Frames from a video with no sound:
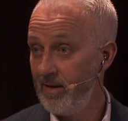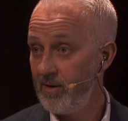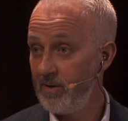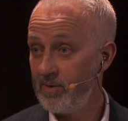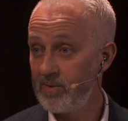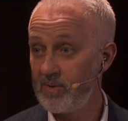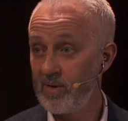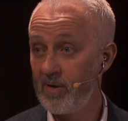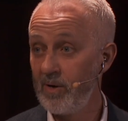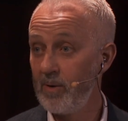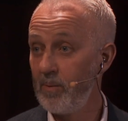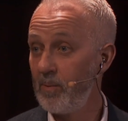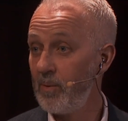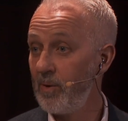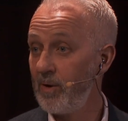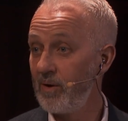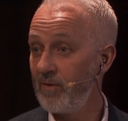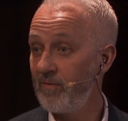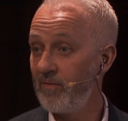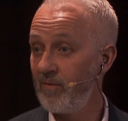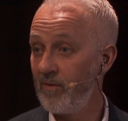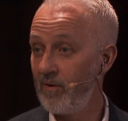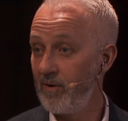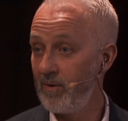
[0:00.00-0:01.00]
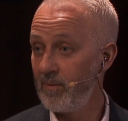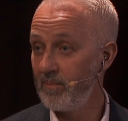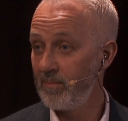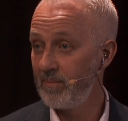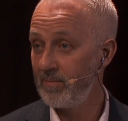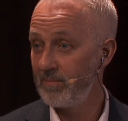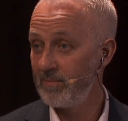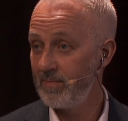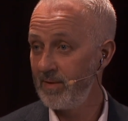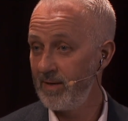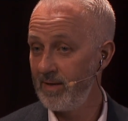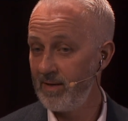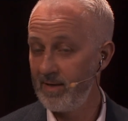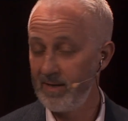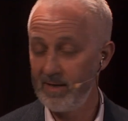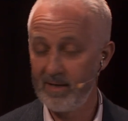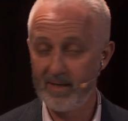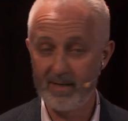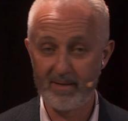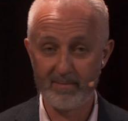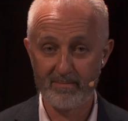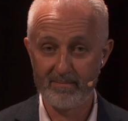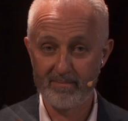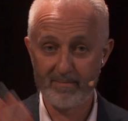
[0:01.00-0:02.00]
who's going to work from
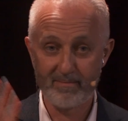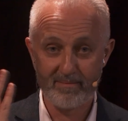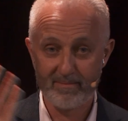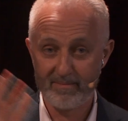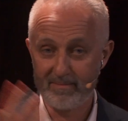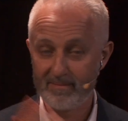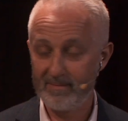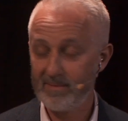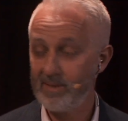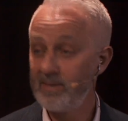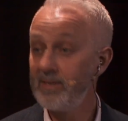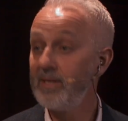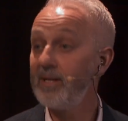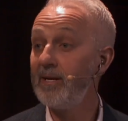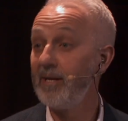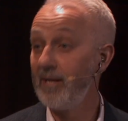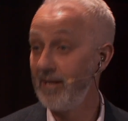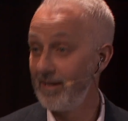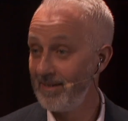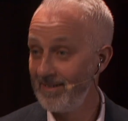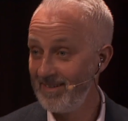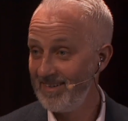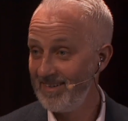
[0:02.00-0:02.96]
Sydney.